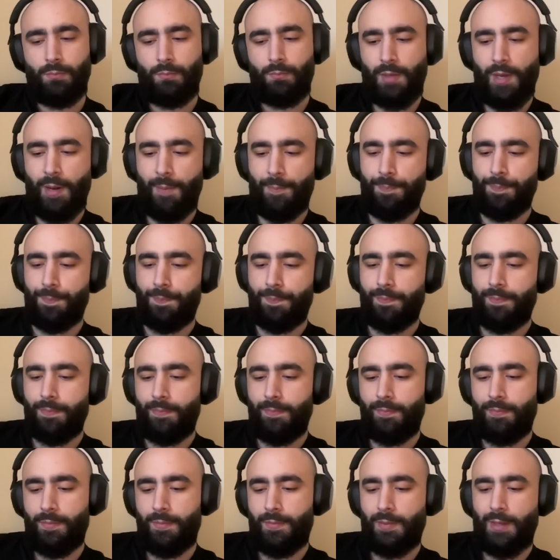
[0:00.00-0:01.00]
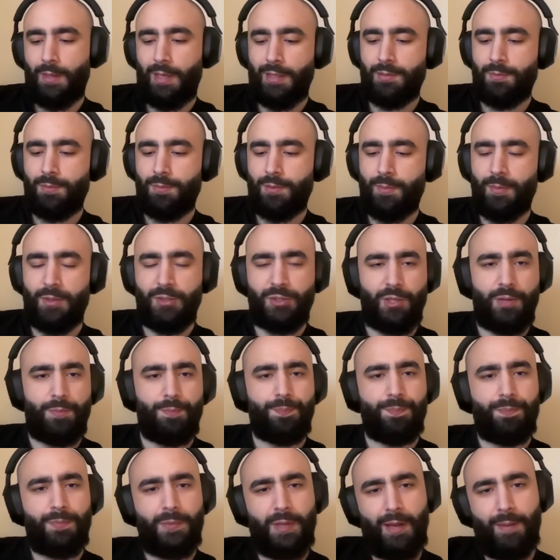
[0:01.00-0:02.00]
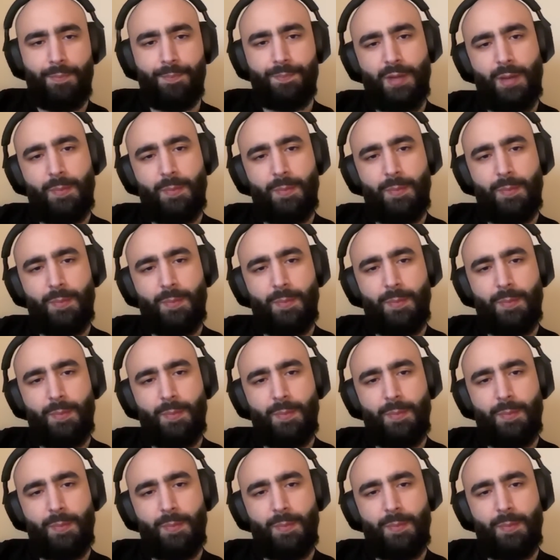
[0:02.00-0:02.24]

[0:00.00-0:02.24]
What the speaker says: Yeah, that's pretty much it. Yeah.